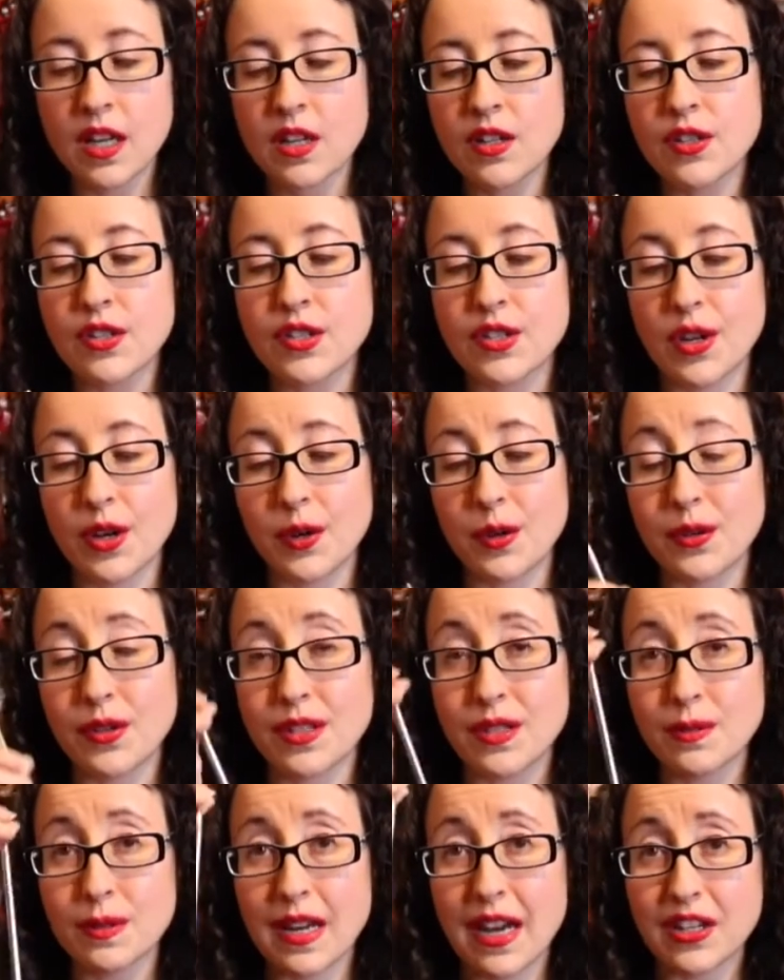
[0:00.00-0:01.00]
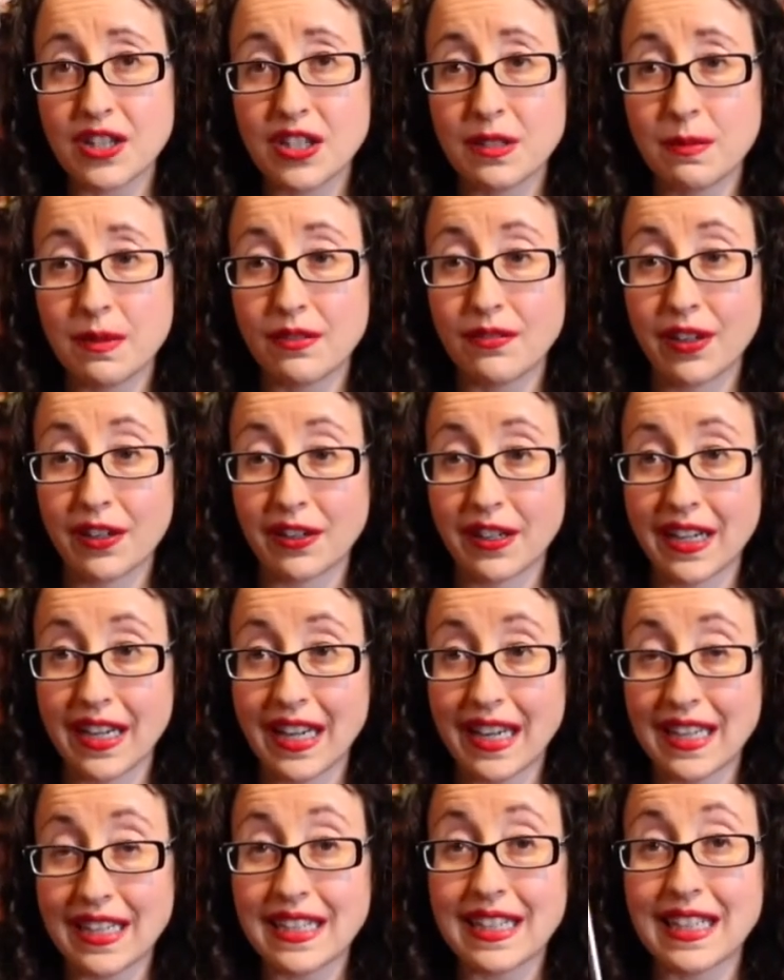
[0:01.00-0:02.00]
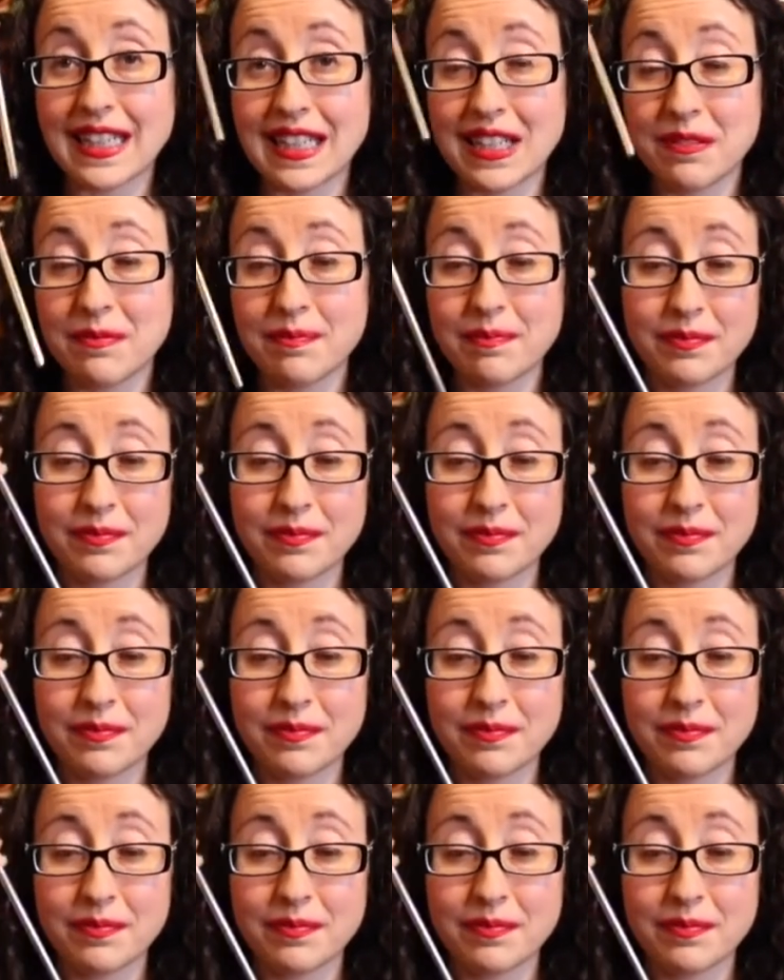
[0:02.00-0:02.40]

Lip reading: So this would actually be very handy.